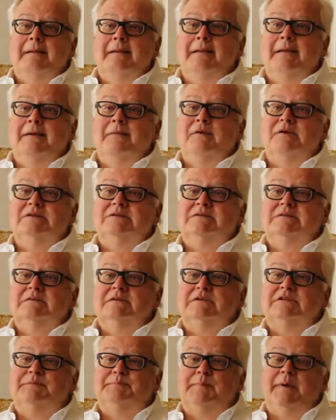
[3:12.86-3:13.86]
It was
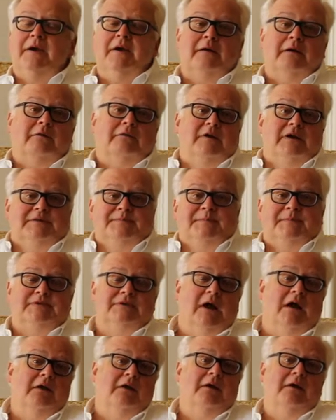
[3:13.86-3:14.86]
the spirit of Christmas
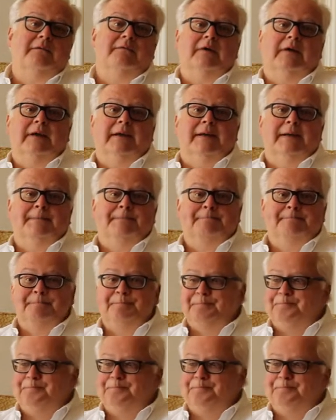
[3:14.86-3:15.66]
all over again.